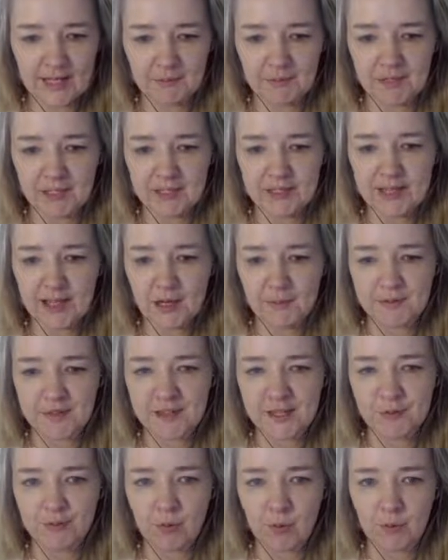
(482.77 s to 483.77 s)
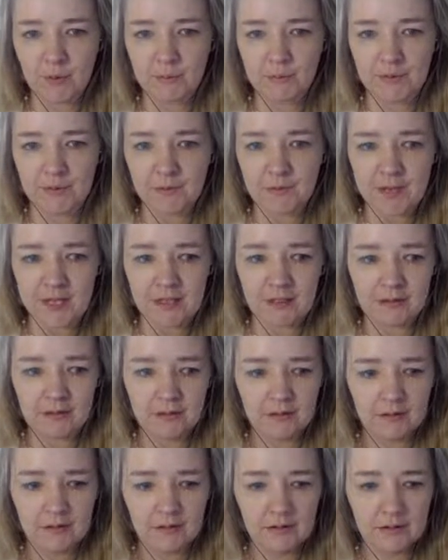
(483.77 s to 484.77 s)
you gotta be screwing with me.
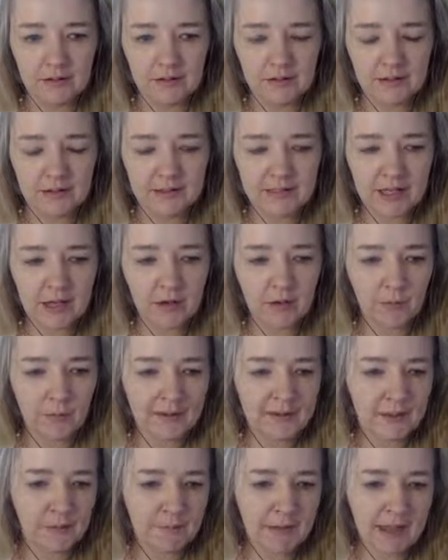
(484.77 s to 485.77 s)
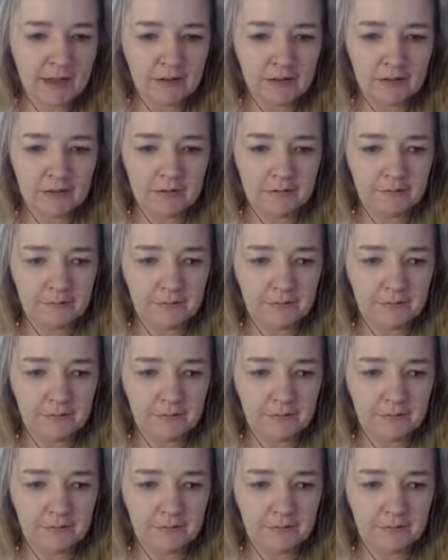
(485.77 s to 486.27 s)
Tara, what's the matter?